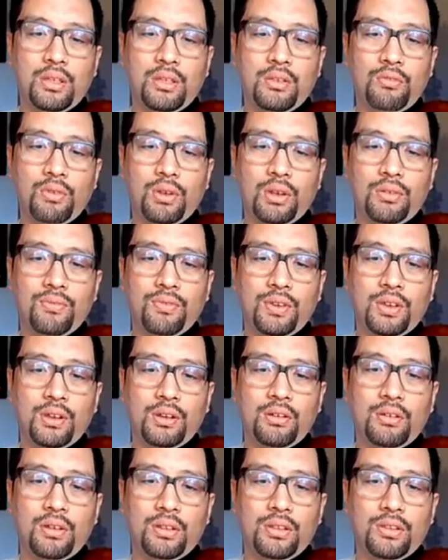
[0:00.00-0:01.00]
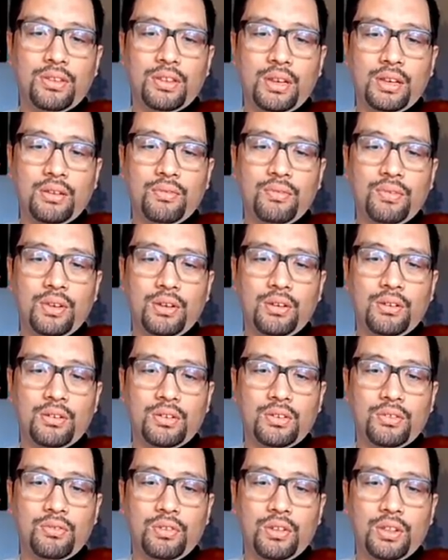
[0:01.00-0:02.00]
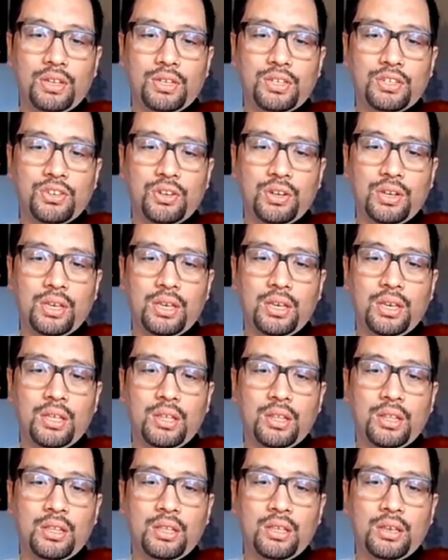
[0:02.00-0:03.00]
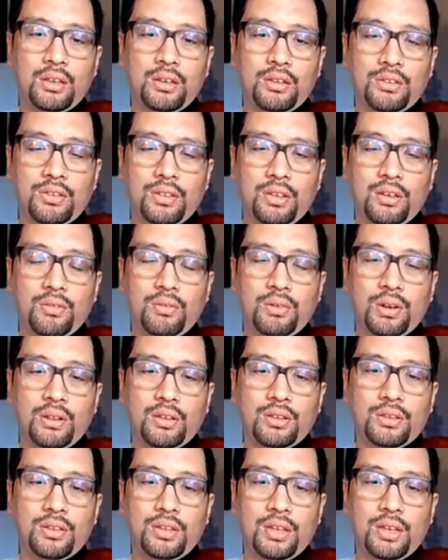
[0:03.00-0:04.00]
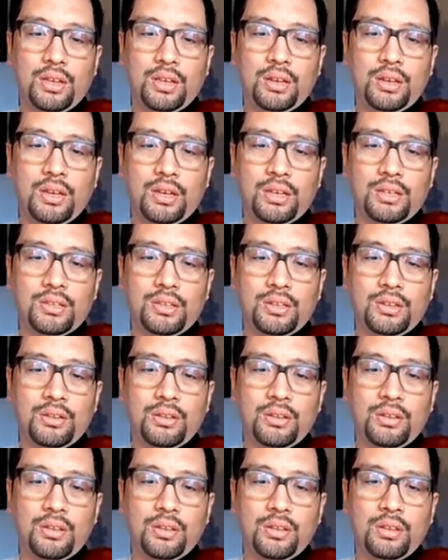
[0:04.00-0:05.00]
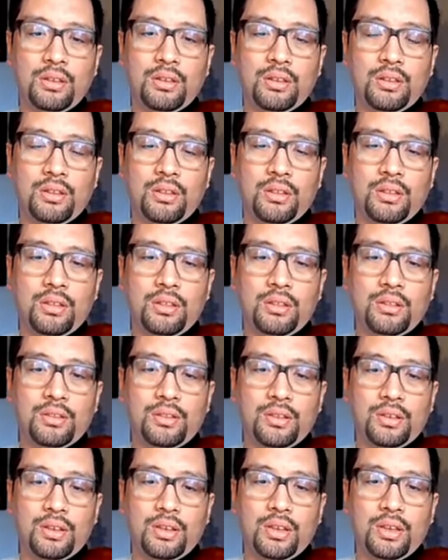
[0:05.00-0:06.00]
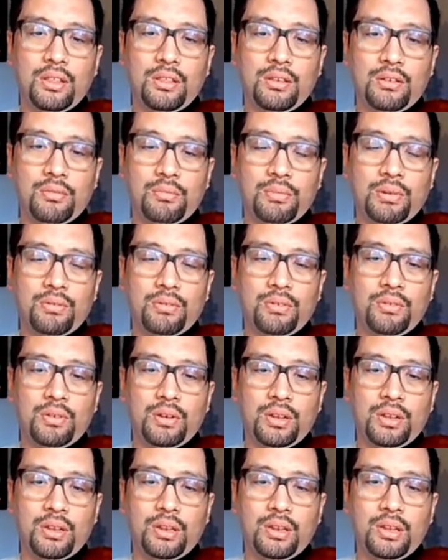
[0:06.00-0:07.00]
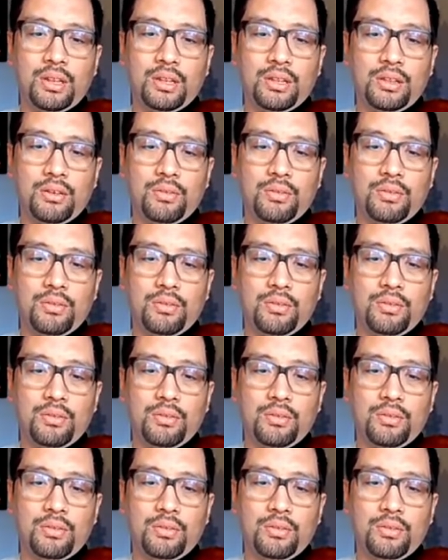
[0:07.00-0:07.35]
ring finger and second finger is really tricky because they want to stay nice and together, but we would need to